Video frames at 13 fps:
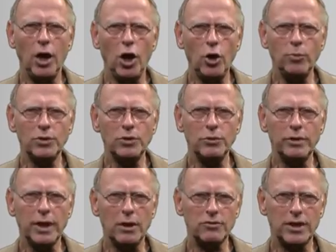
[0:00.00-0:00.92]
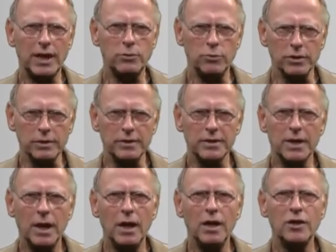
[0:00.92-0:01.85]
open to the outside world,
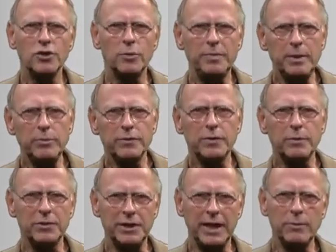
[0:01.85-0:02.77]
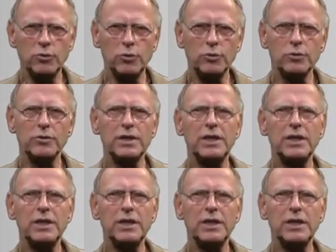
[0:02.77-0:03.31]
so people from the neighborhood could